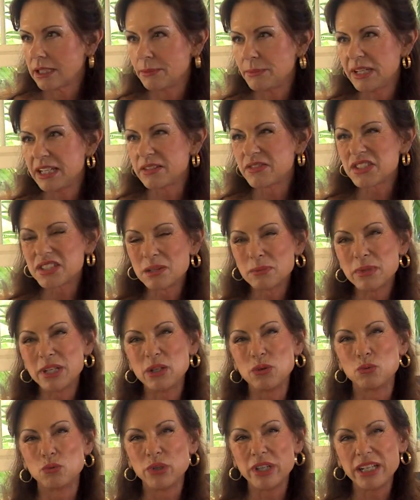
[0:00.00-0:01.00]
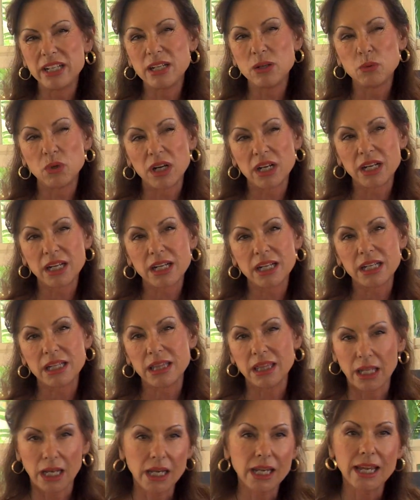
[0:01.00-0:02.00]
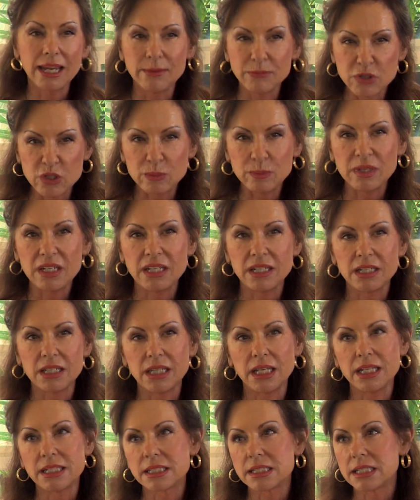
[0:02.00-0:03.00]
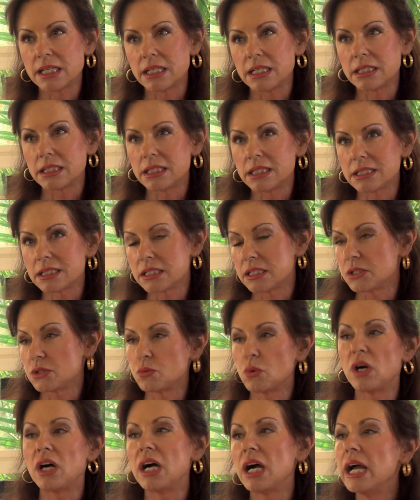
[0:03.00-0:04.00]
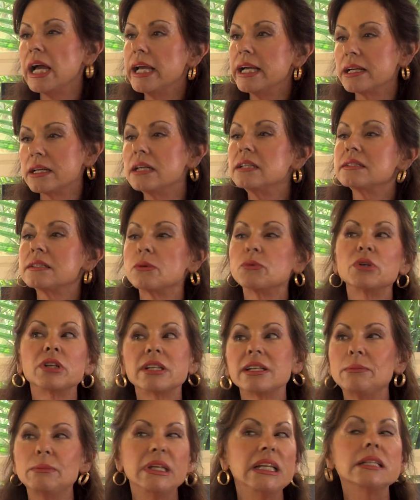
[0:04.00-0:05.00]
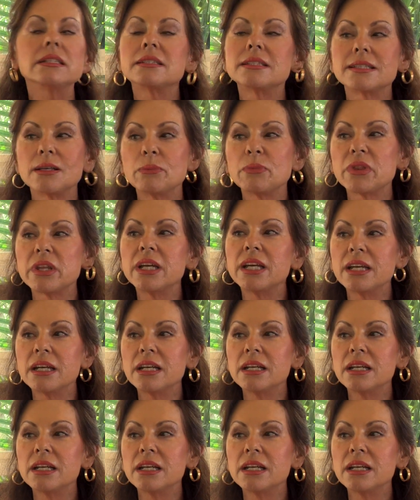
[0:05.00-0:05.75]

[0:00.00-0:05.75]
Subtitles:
I mean, if somebody really wanted it and they came to me and they said, this is why, because it really means something,